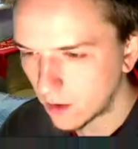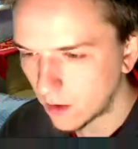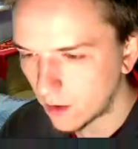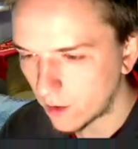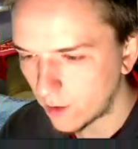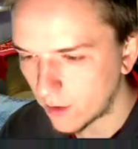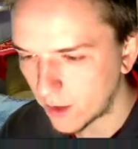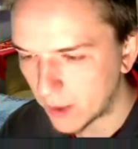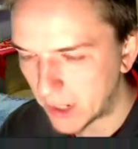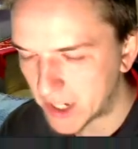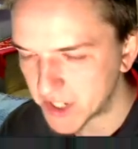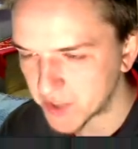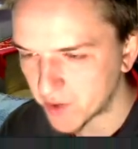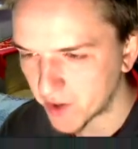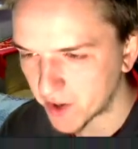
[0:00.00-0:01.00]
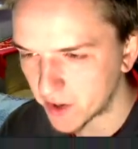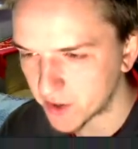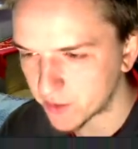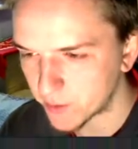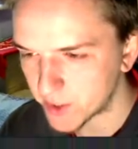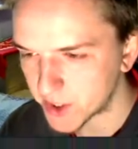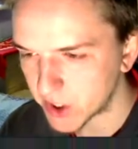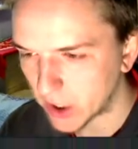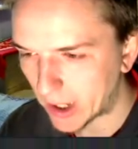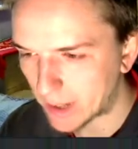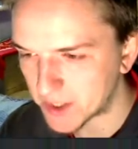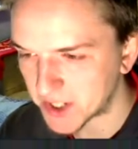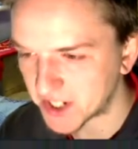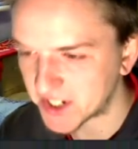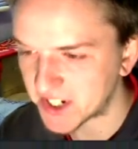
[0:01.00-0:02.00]
Only players I recognise from this
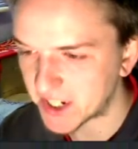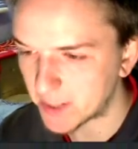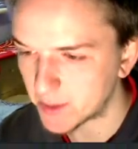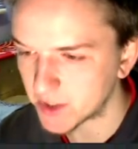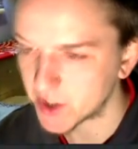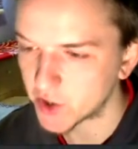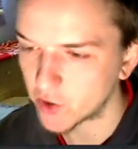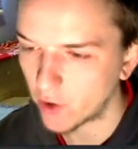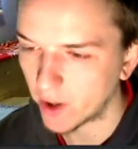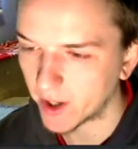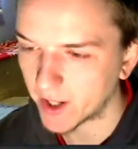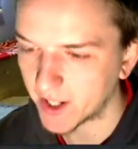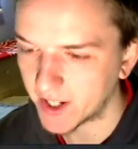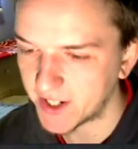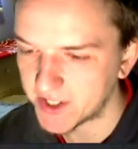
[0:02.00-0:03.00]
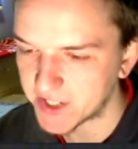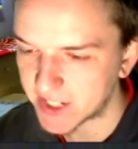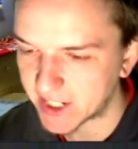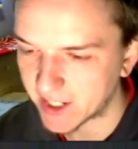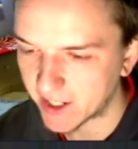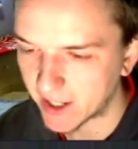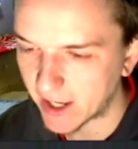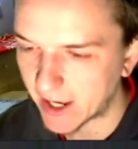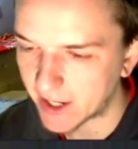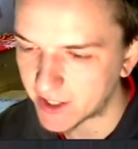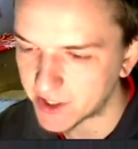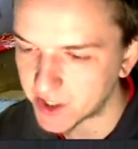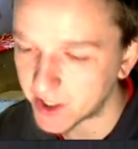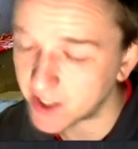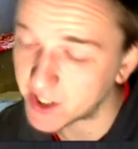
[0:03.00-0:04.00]
Leipzig team is the striker Kiesling
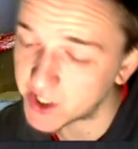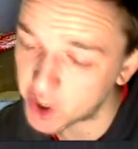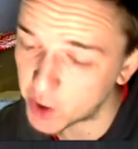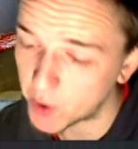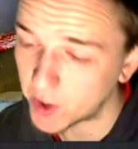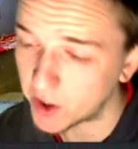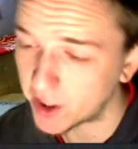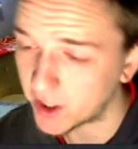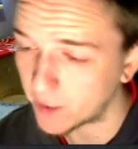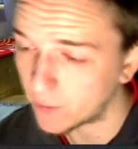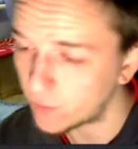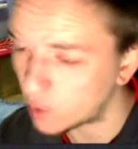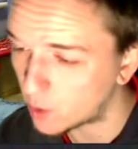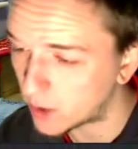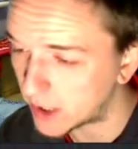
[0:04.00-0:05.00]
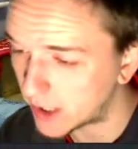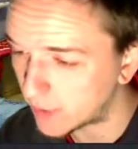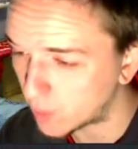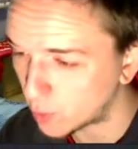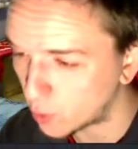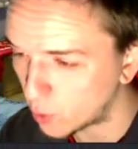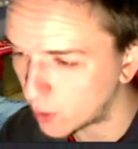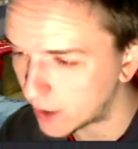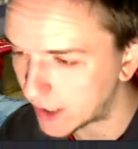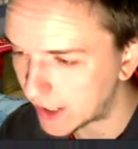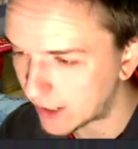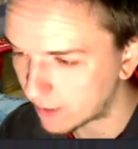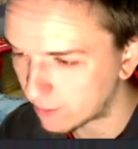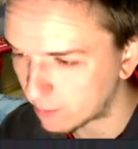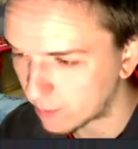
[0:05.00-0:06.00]
and Insua, the former Liverpool
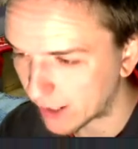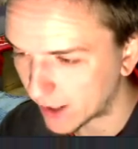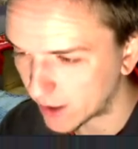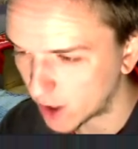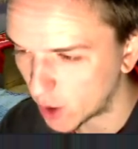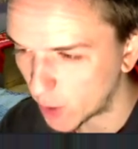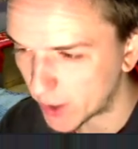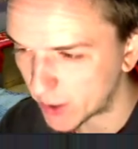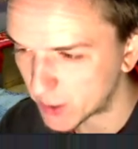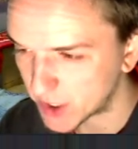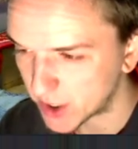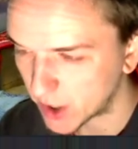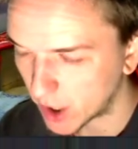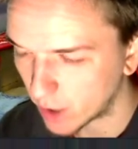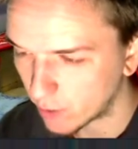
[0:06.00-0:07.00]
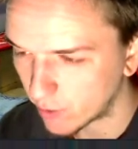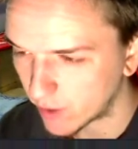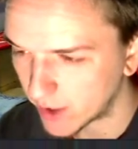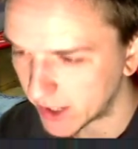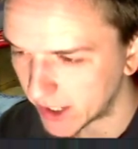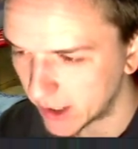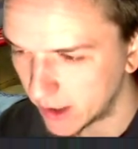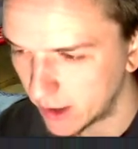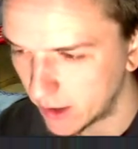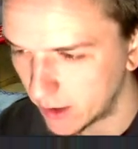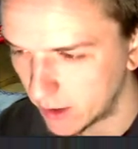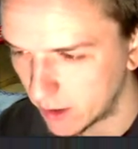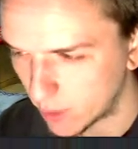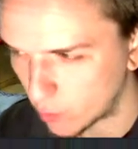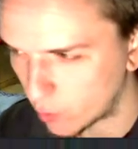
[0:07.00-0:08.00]
left-back. No one else here that I really
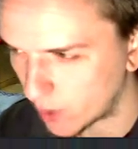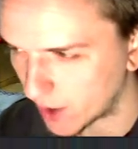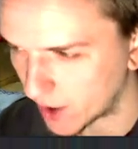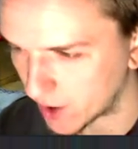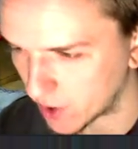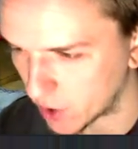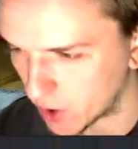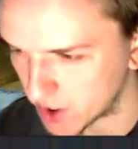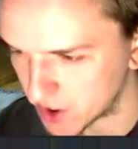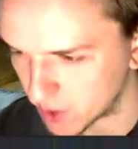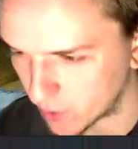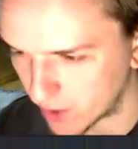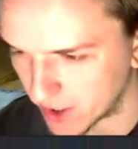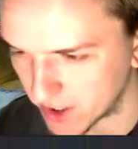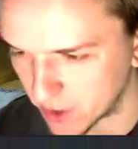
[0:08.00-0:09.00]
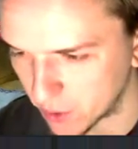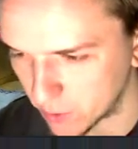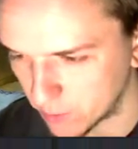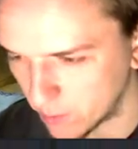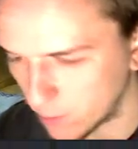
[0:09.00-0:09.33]
recognise a great deal.